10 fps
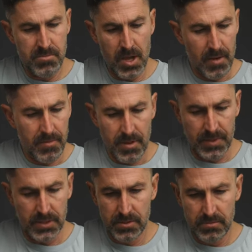
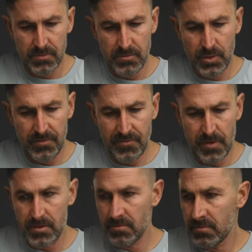Just really
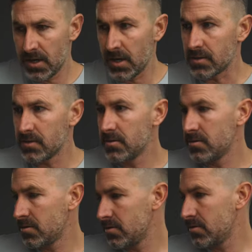fun kit.
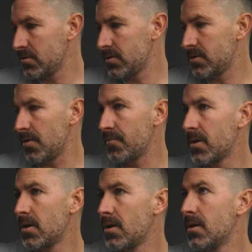So
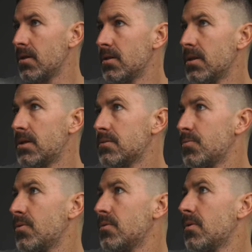let's
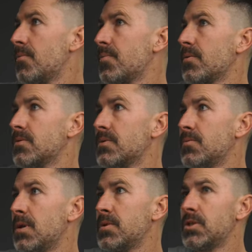pull up
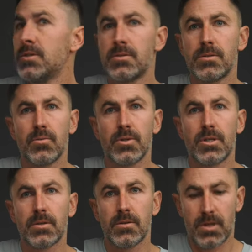some images. We'll
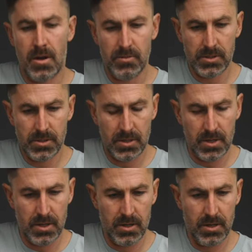check those out
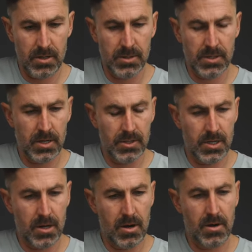and just kind of
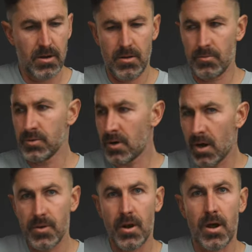share. We'll start
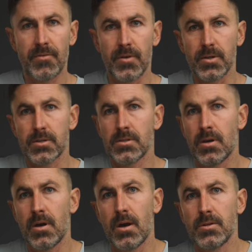out with an
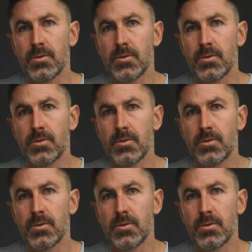autofocus.